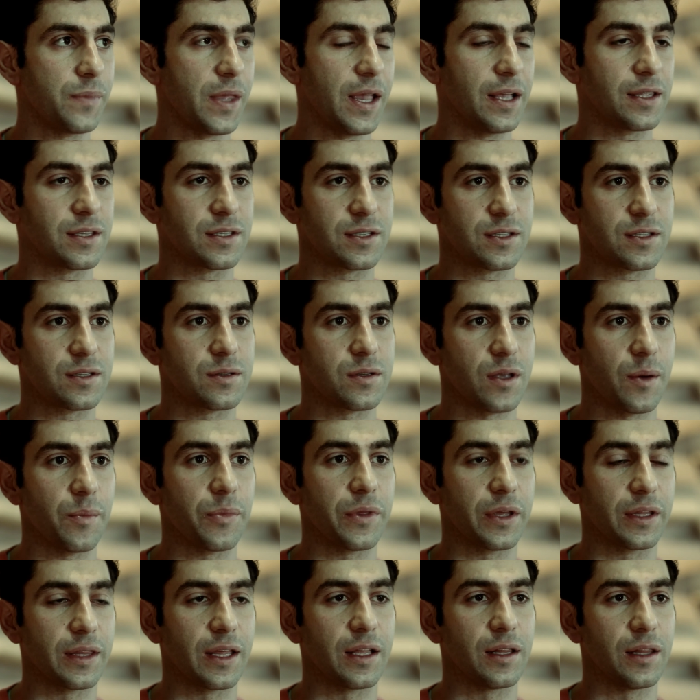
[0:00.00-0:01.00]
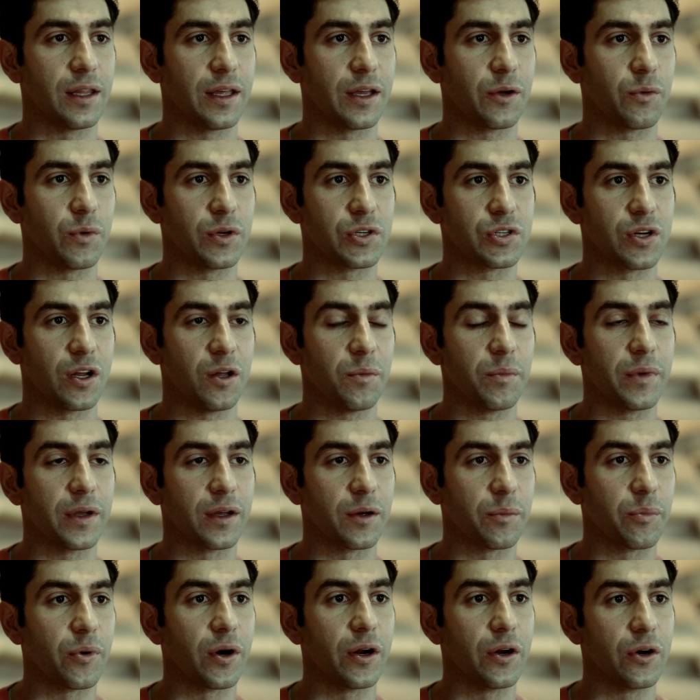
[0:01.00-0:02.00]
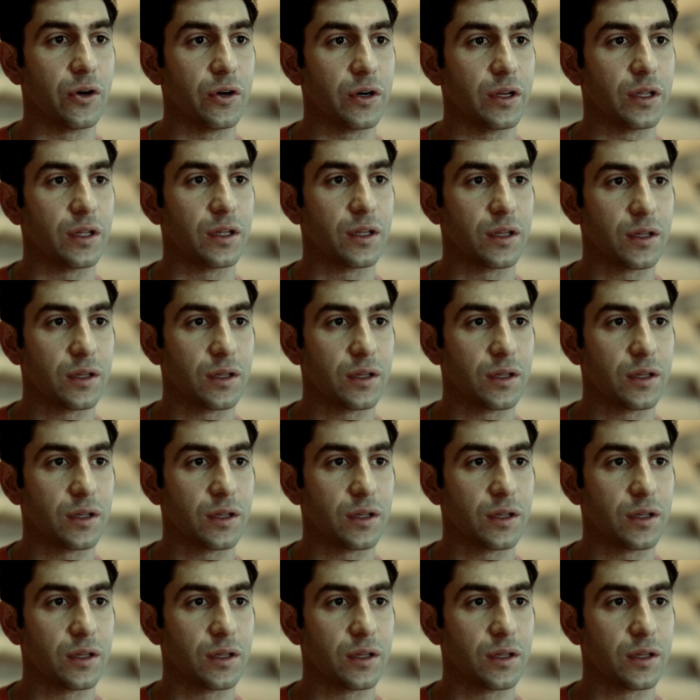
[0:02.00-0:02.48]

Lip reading: something that like we should all make a priority.